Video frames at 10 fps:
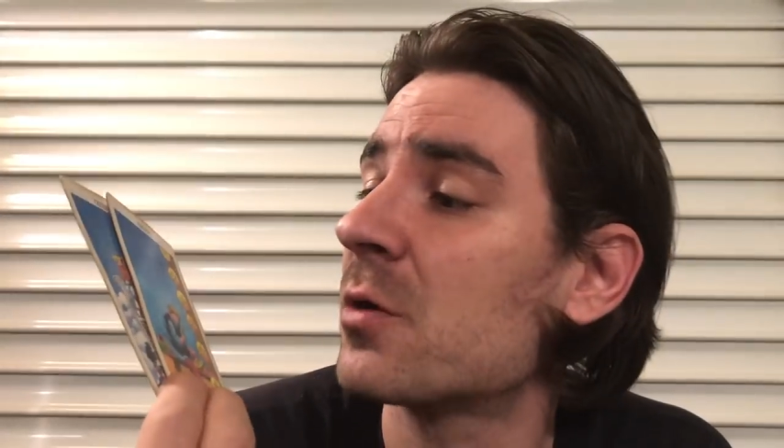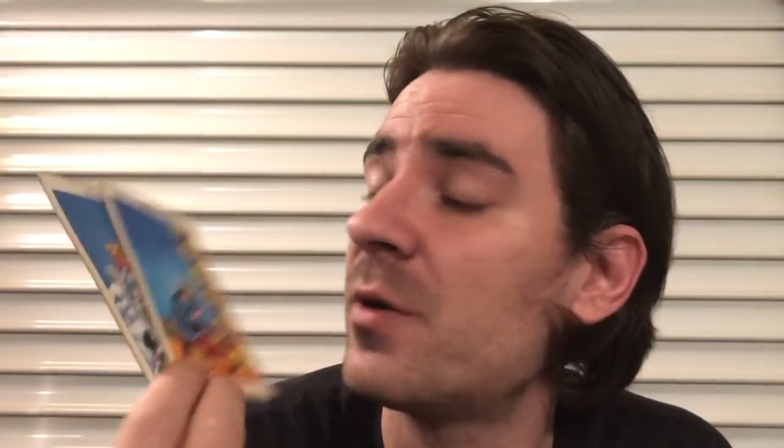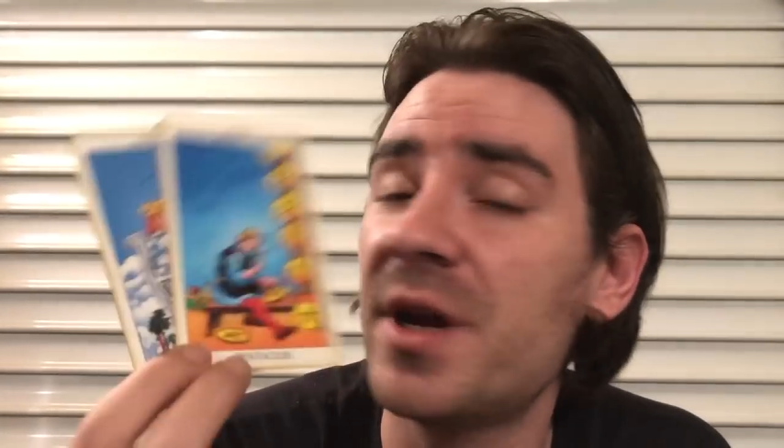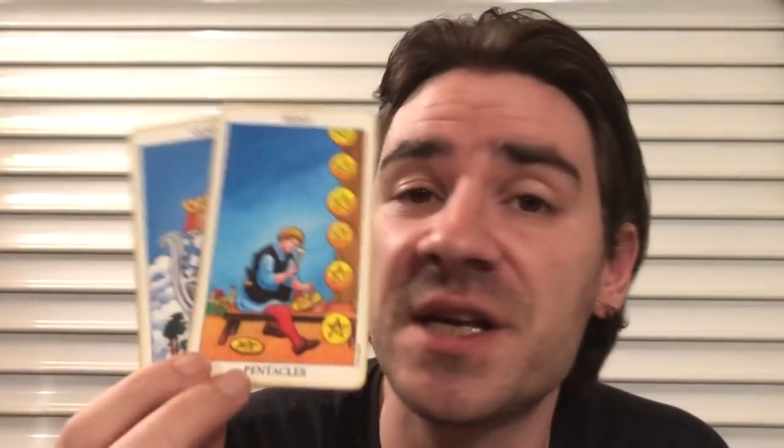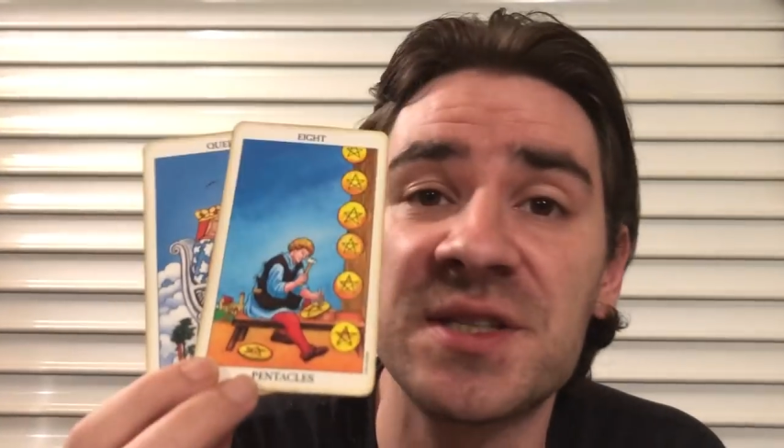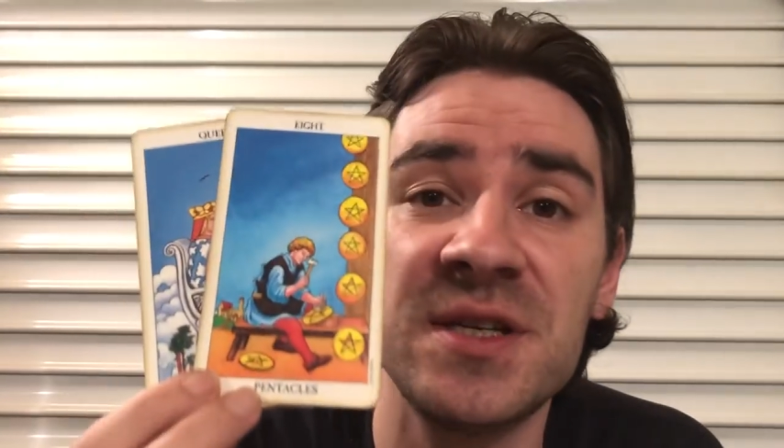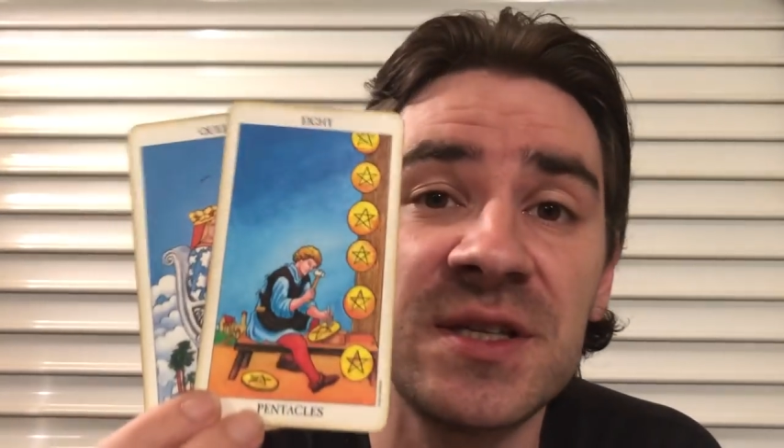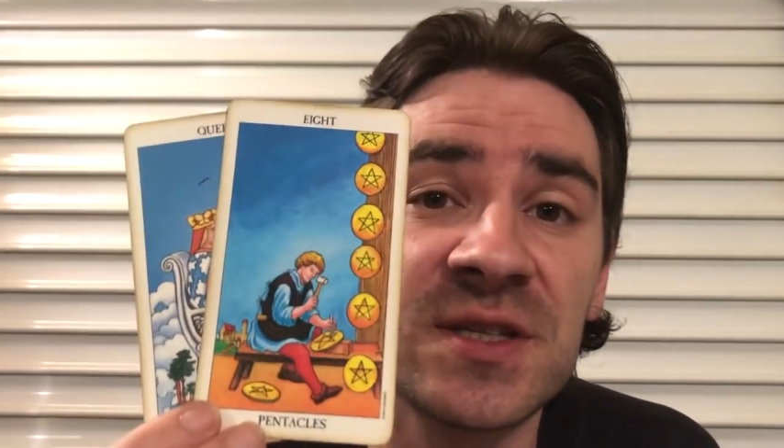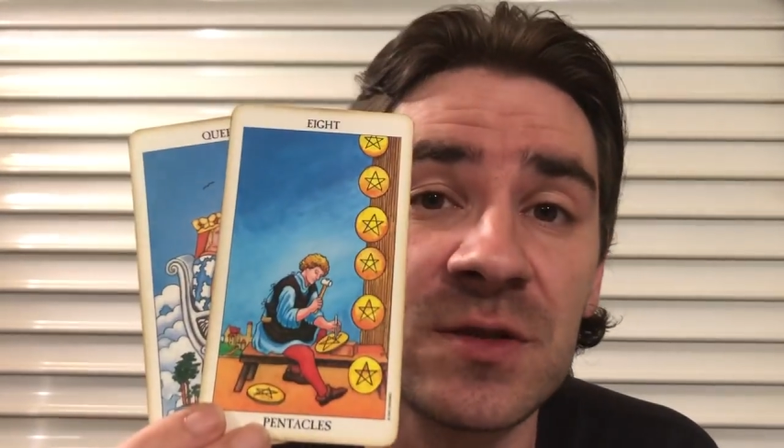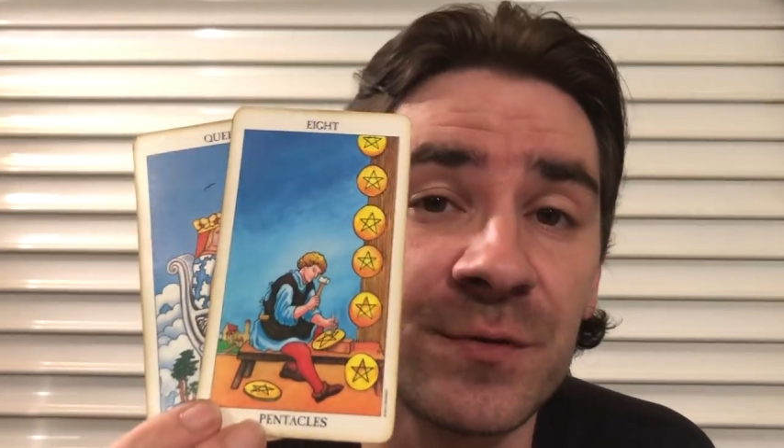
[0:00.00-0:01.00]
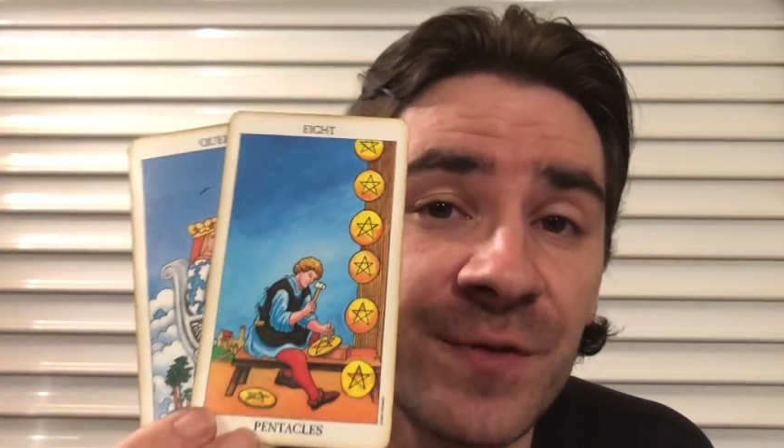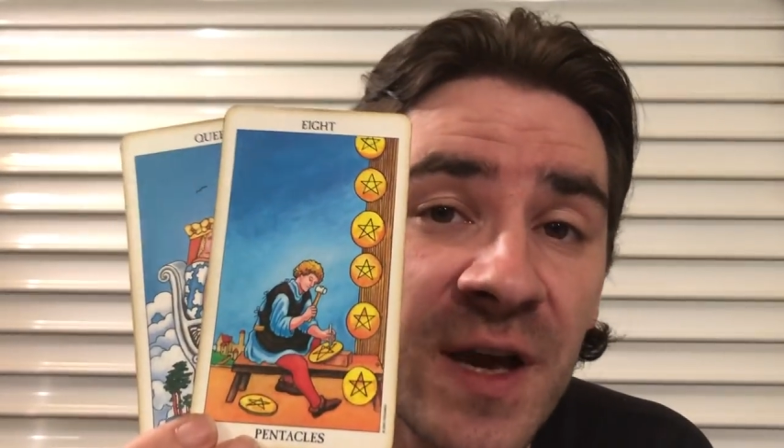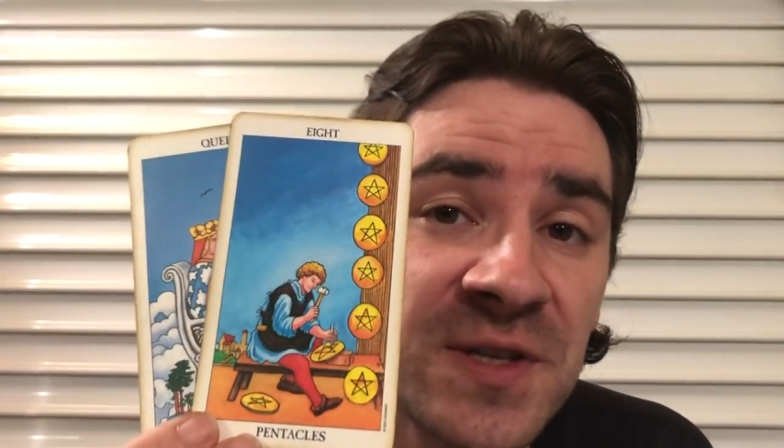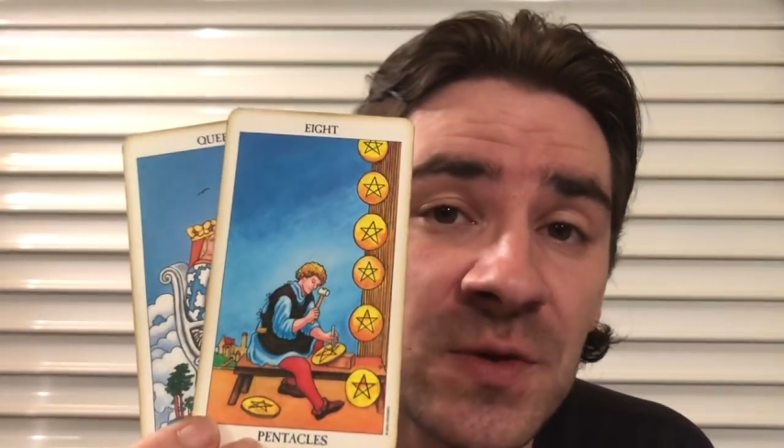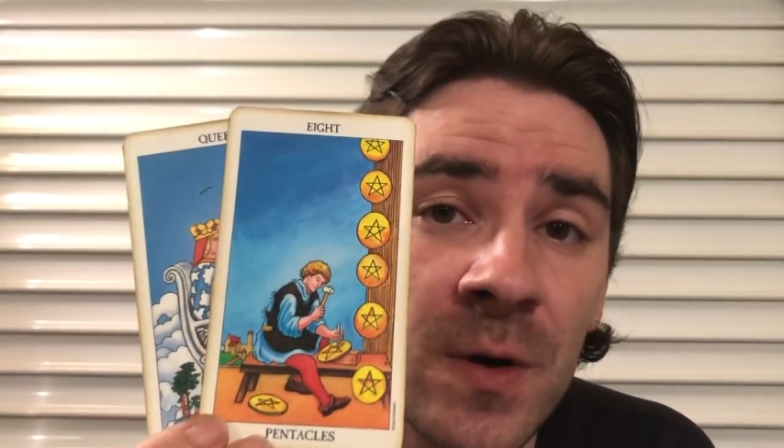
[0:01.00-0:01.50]
Aquarius needs to
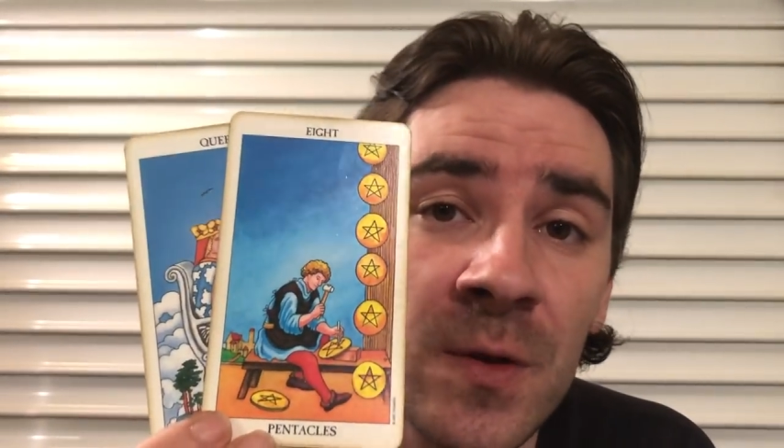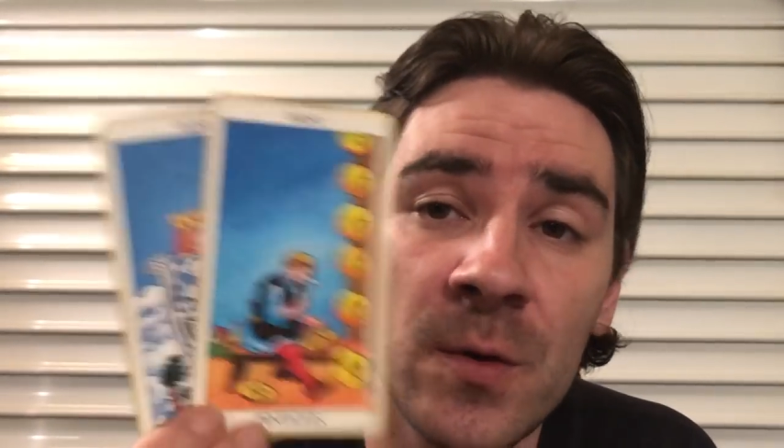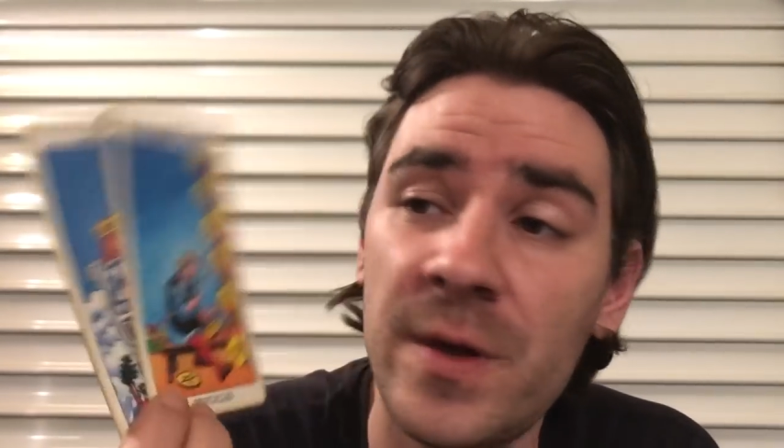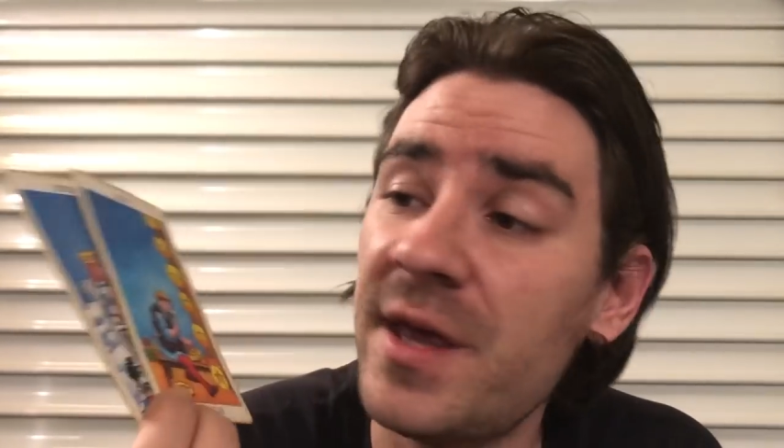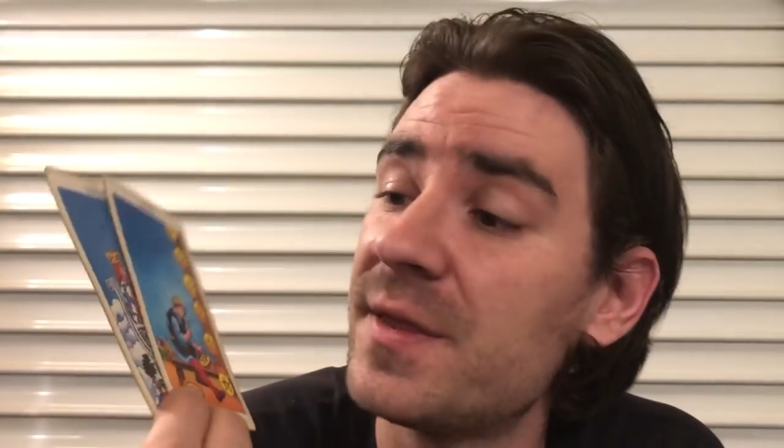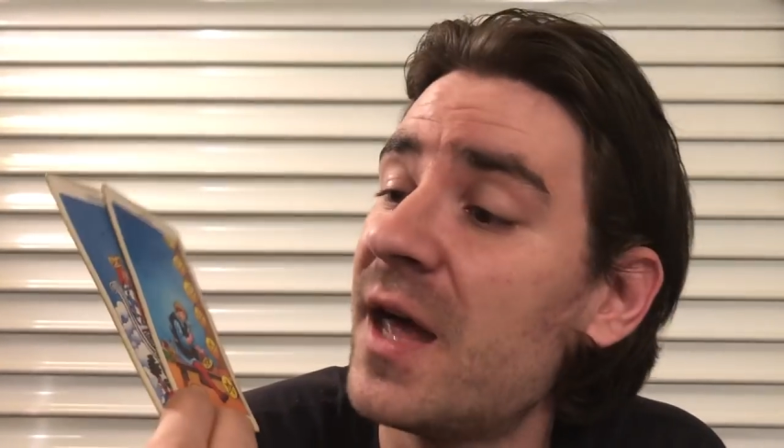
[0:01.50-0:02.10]
face throughout the week,